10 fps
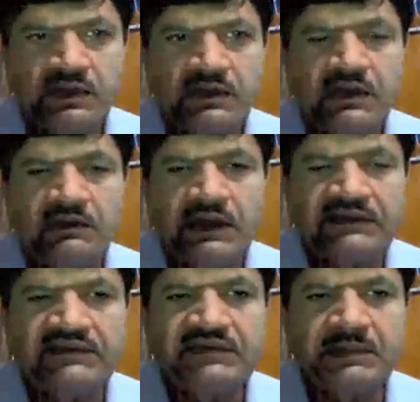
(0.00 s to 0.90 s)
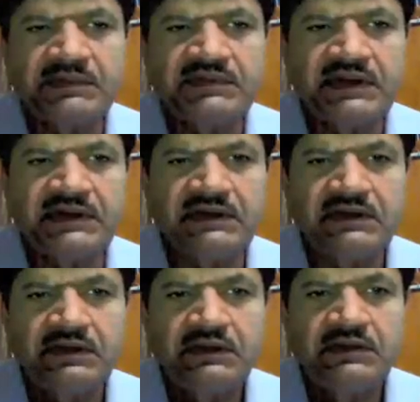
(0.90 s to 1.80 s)
Now next step is that
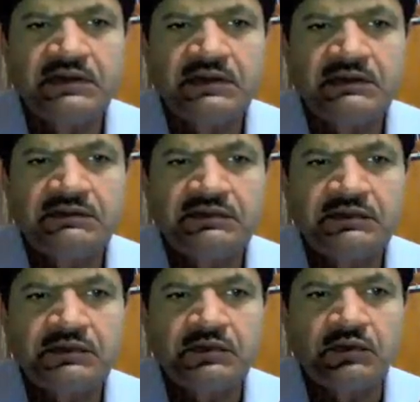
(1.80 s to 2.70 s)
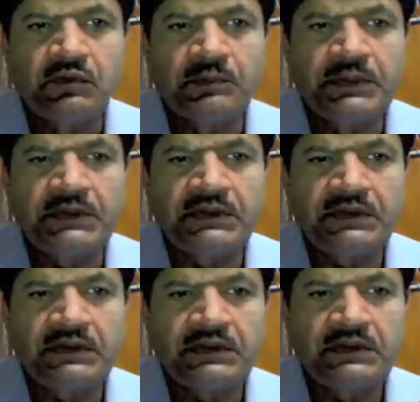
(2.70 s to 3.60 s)
open
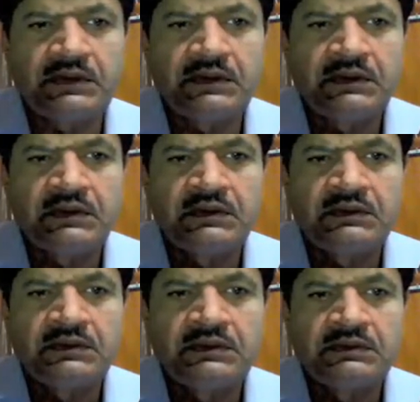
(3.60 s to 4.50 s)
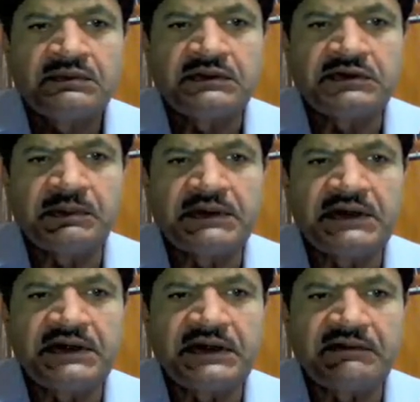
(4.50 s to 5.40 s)
the geometry
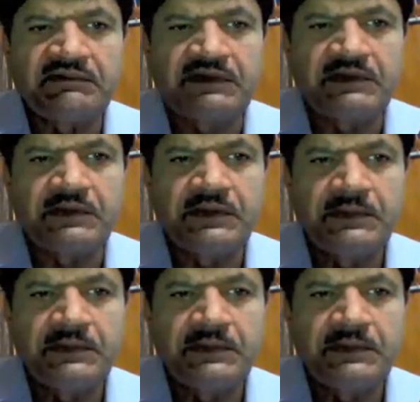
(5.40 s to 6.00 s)
data window,